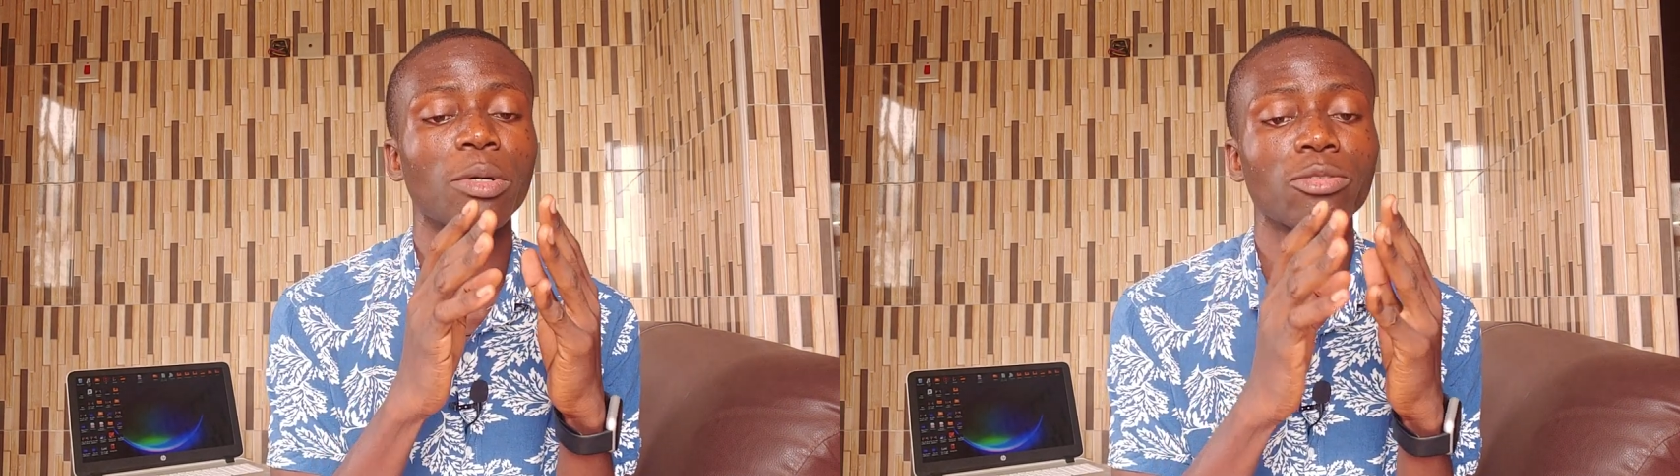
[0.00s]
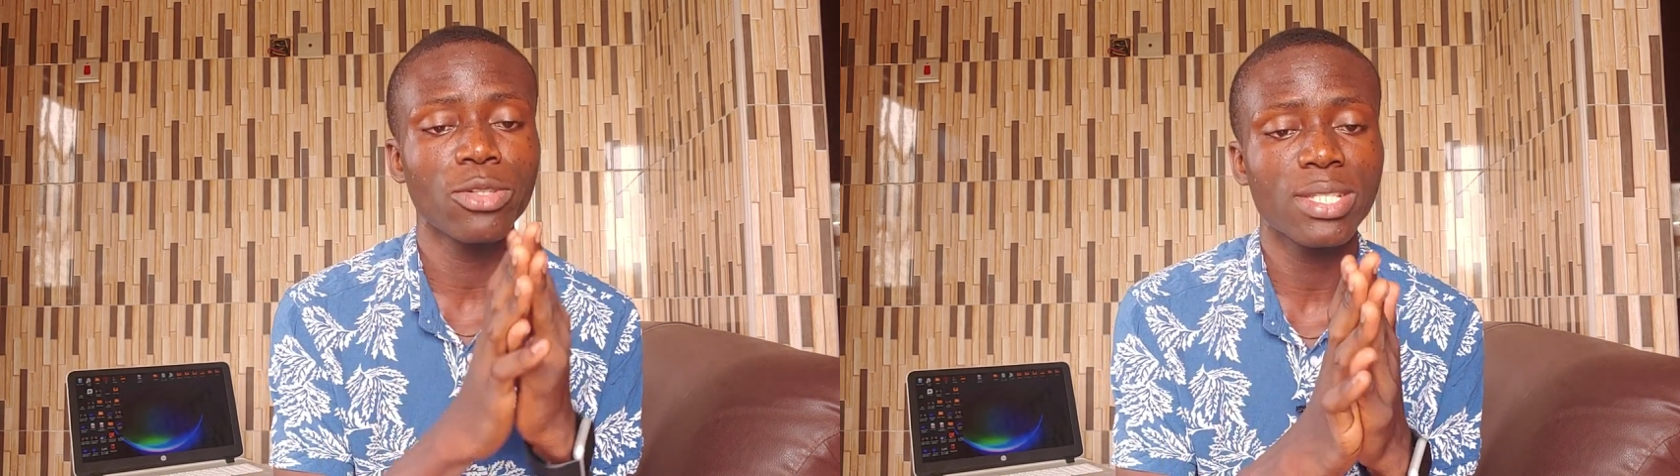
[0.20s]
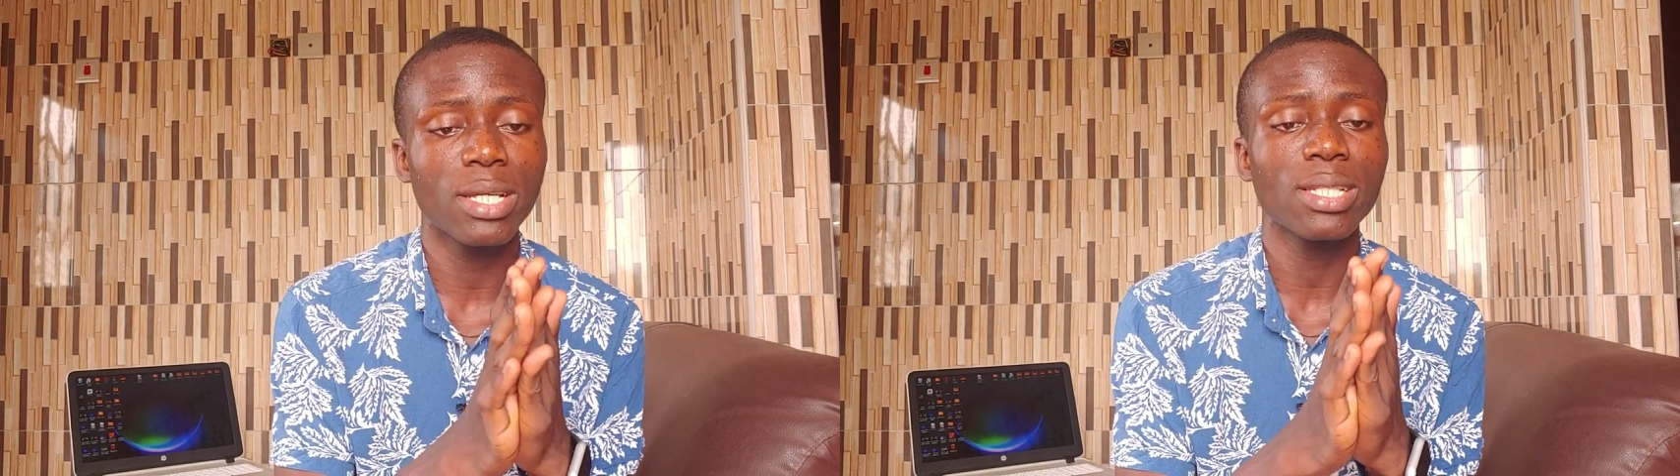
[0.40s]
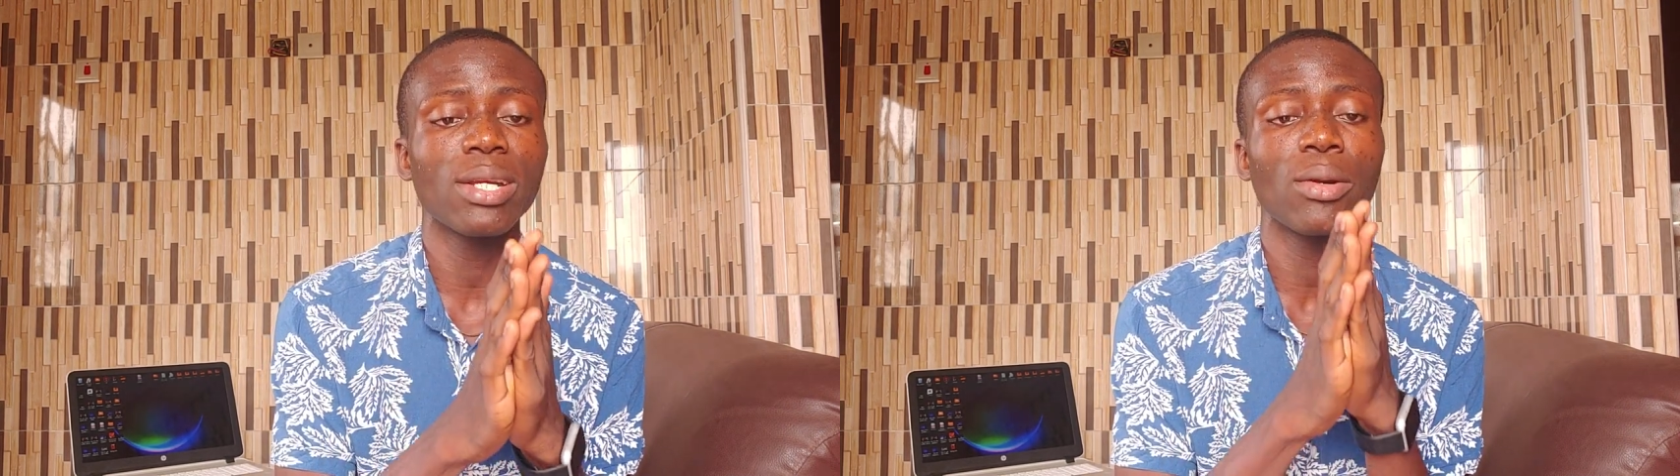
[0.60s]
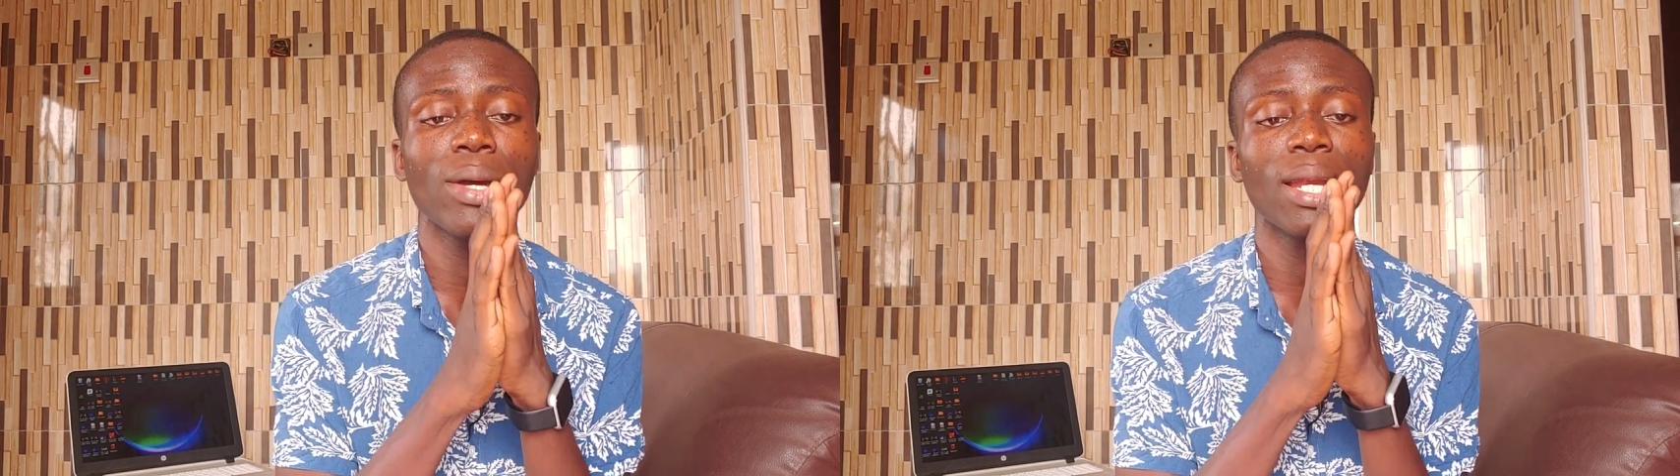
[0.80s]
of recent
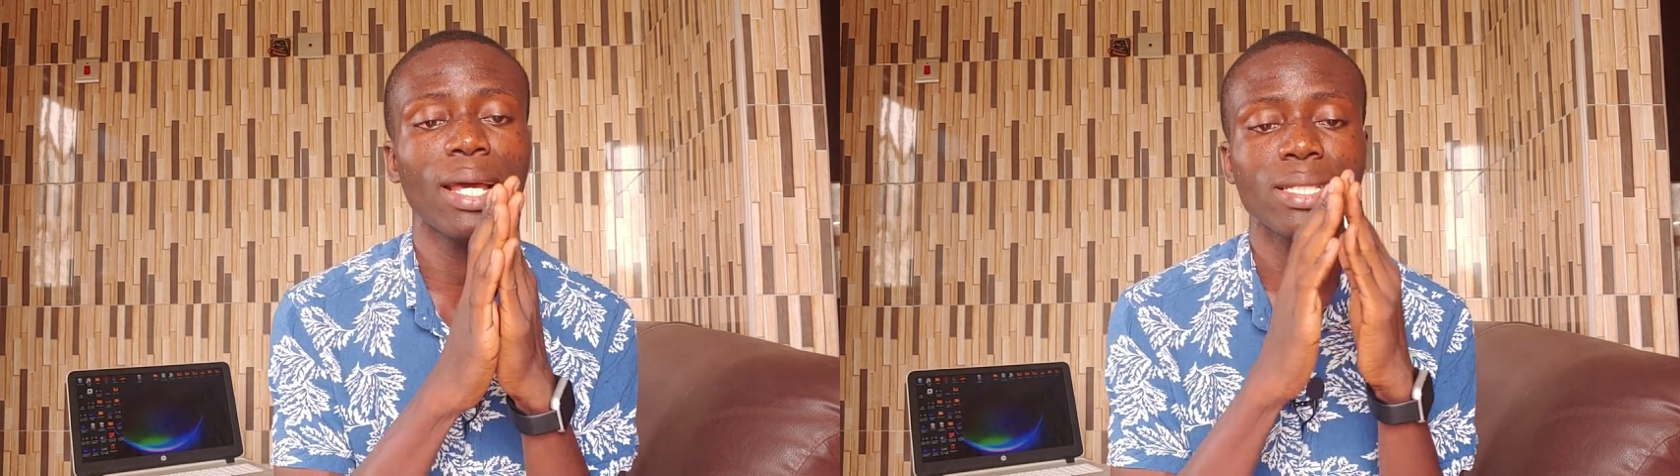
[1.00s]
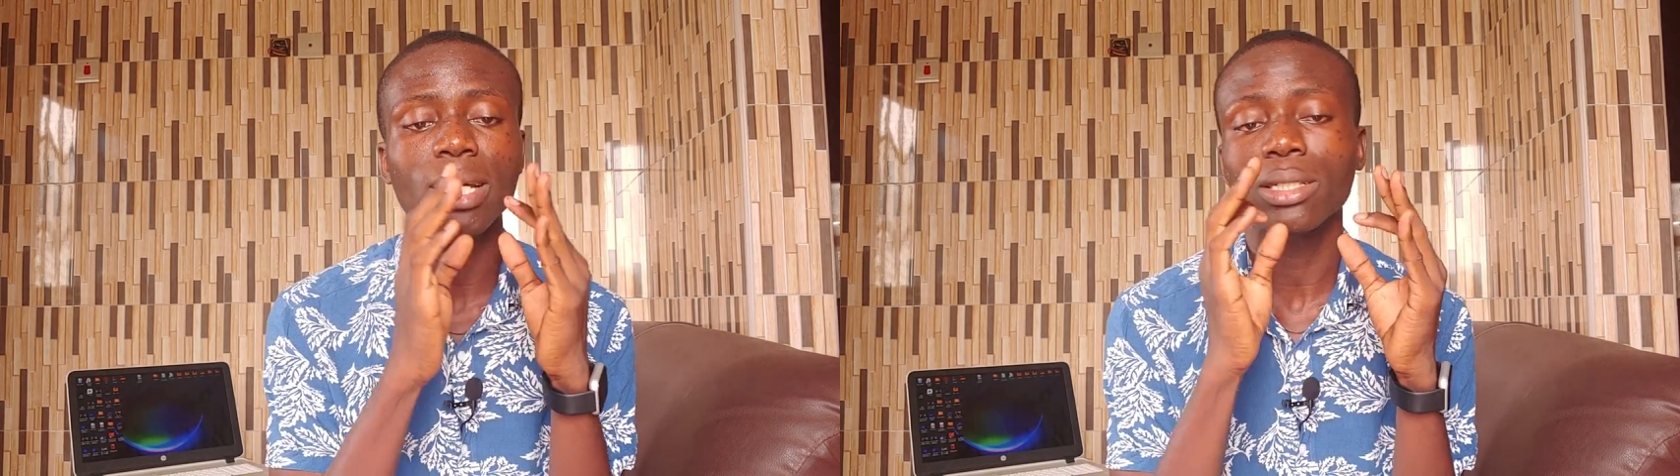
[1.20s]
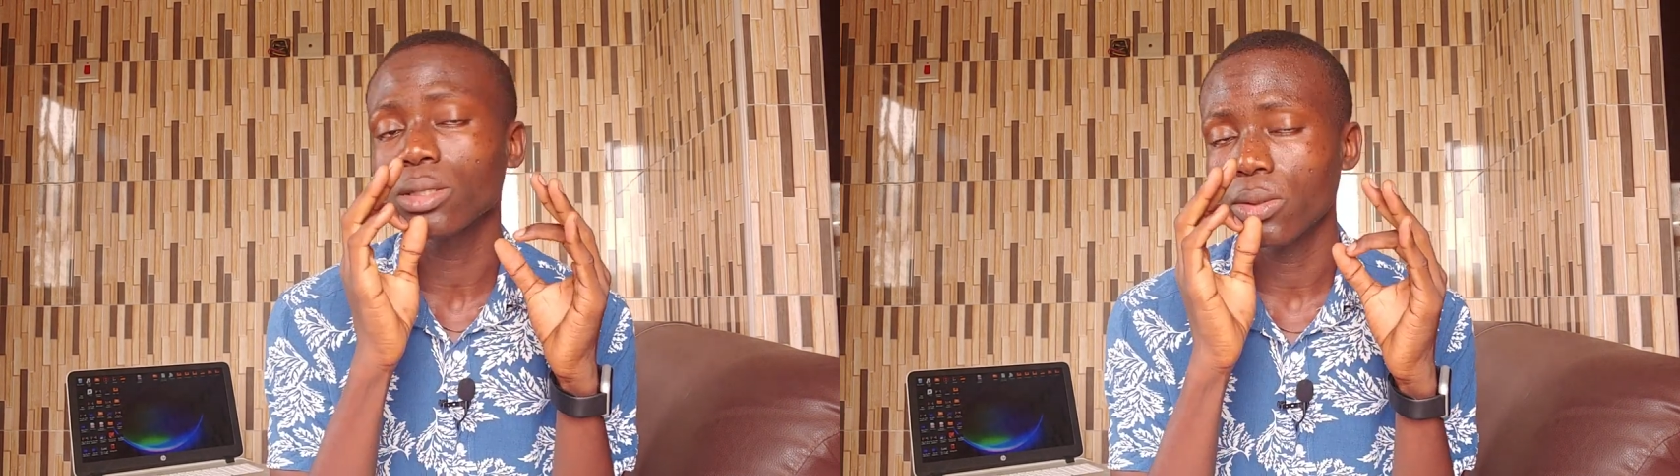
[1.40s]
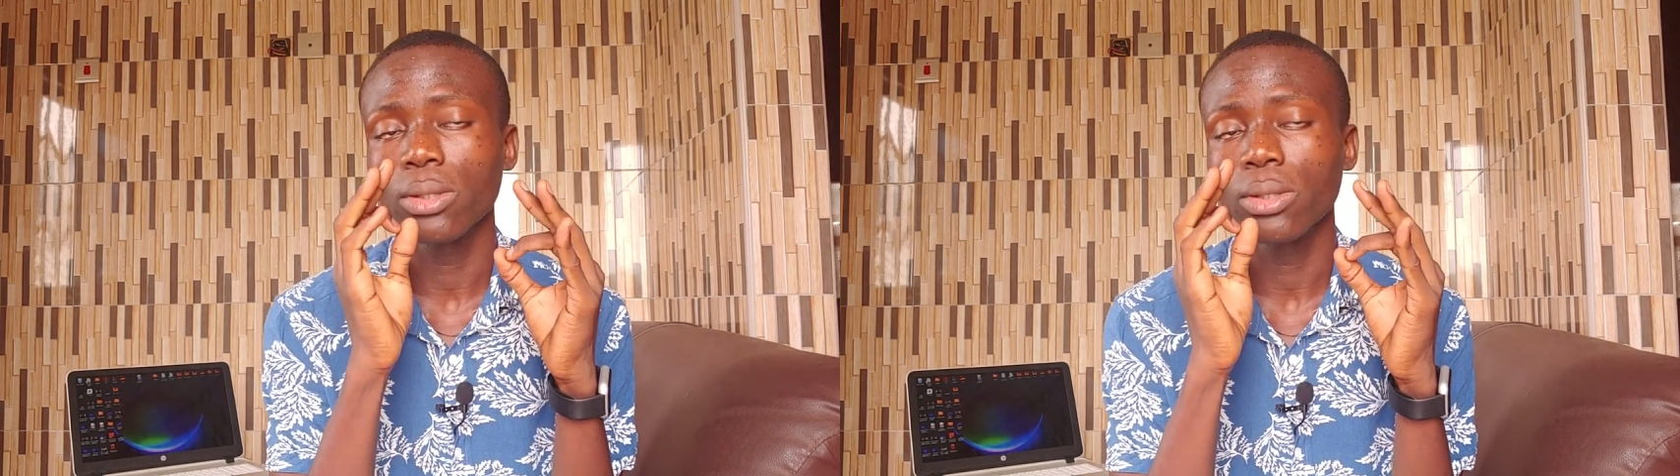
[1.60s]
and I realized that